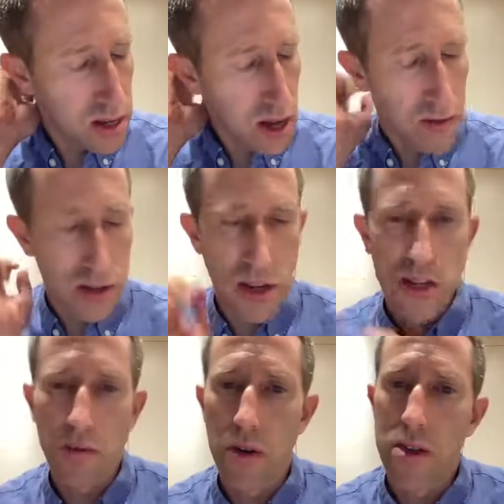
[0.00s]

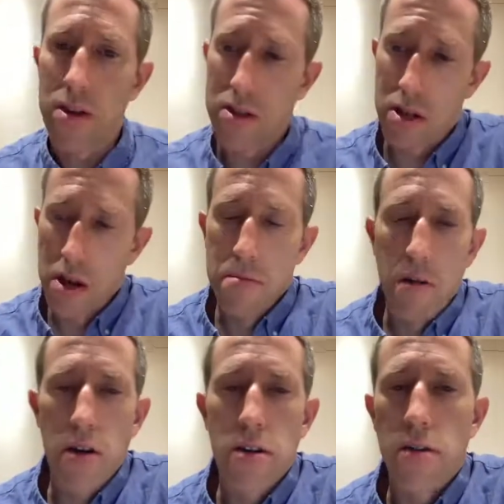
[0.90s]
conversation with his
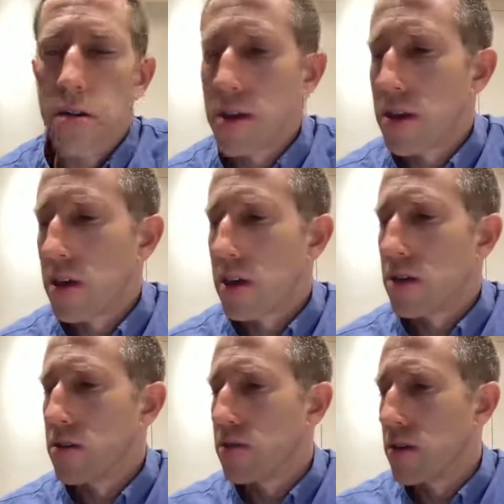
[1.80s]
partner,
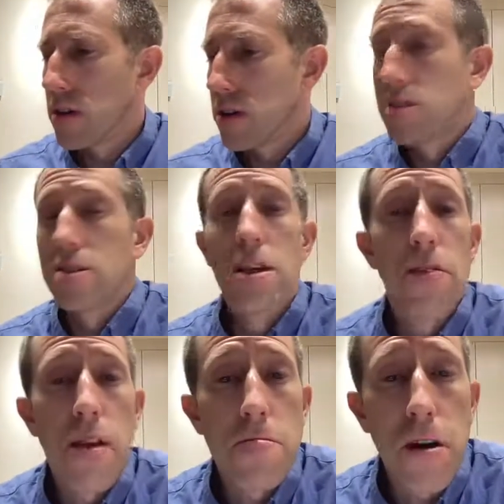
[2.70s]
his
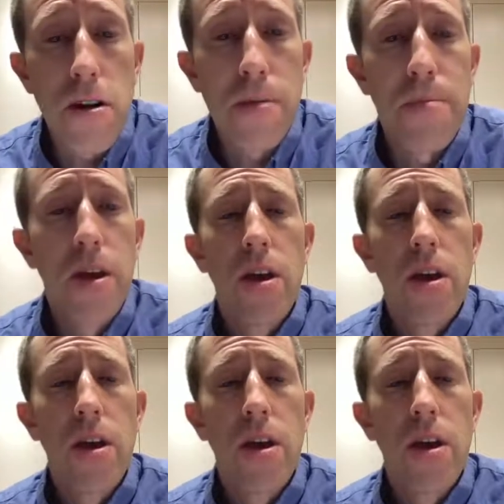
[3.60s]
literary partner,